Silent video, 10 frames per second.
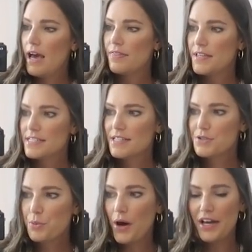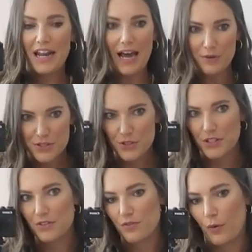This is what I was
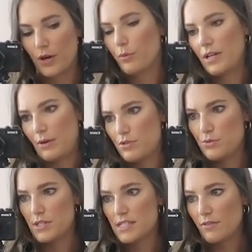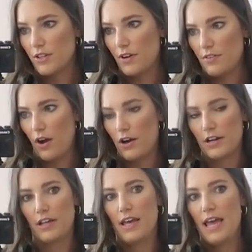looking for when I was doing 75
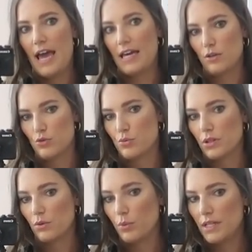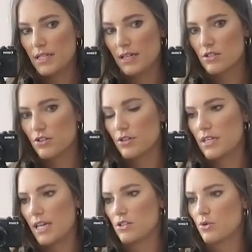hard and it was really windy on certain
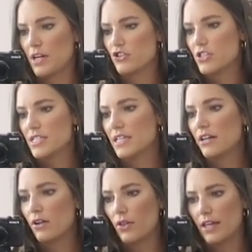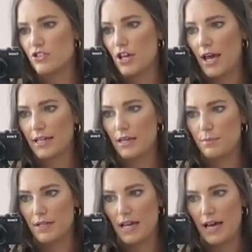days, or I just needed a light jacket
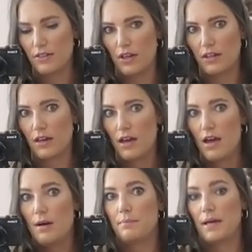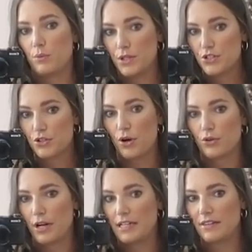but not like my winter
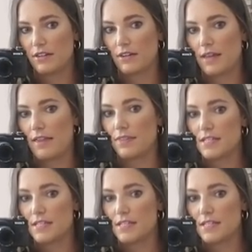coat or anything like that.